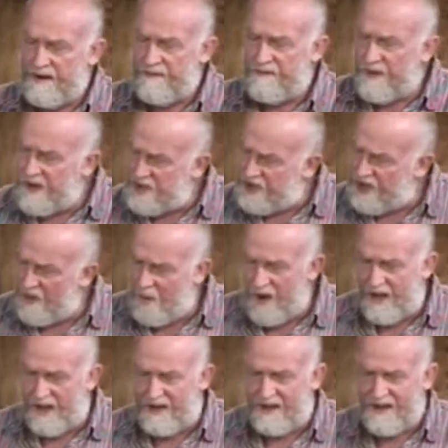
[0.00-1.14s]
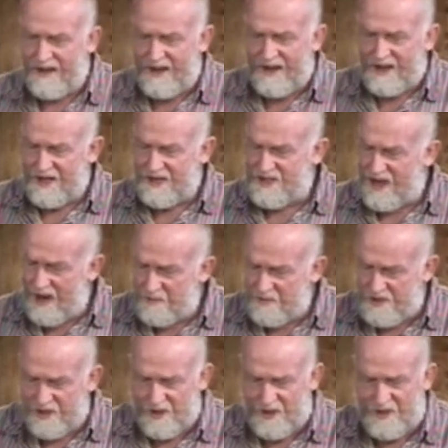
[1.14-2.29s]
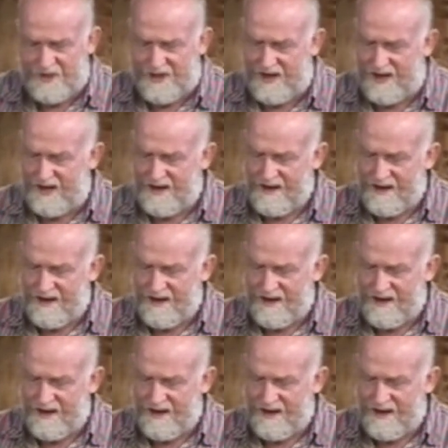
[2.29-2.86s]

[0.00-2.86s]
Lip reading: Finishing well is absolutely